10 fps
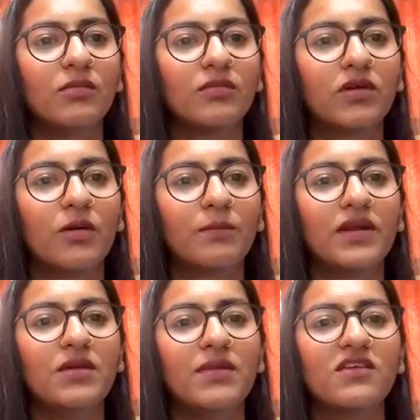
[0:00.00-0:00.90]
a
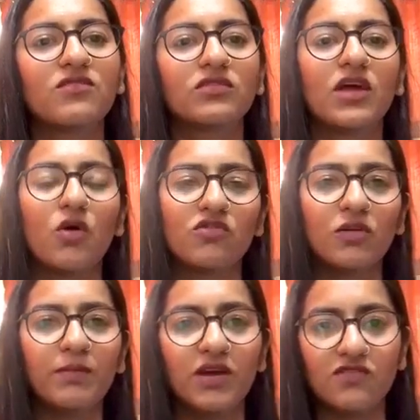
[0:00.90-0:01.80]
company makes
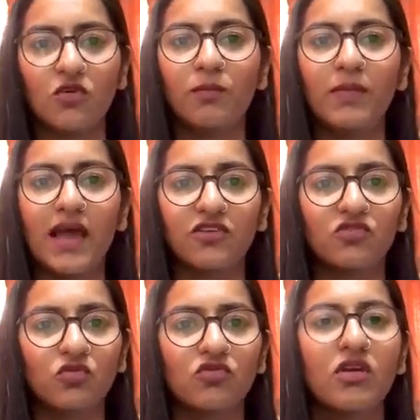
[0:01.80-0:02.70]
1,000 pairs of black
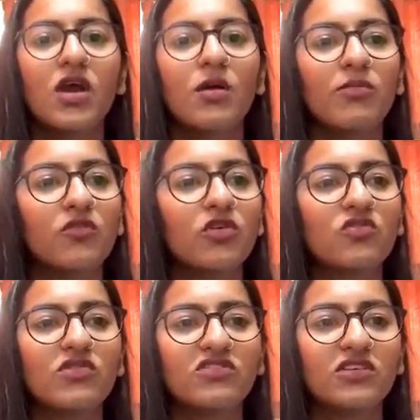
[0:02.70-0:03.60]
shoes before
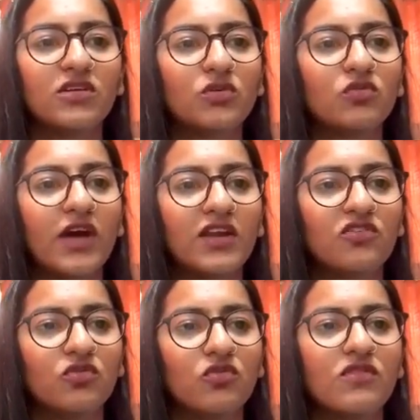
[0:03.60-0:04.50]
switching to white
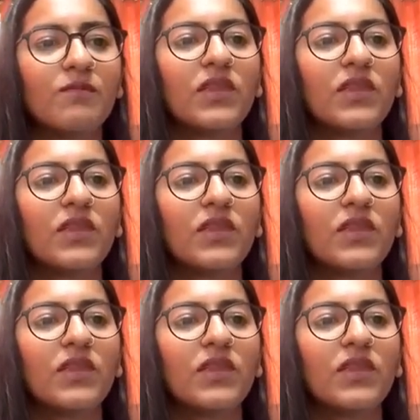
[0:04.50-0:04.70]
shoes.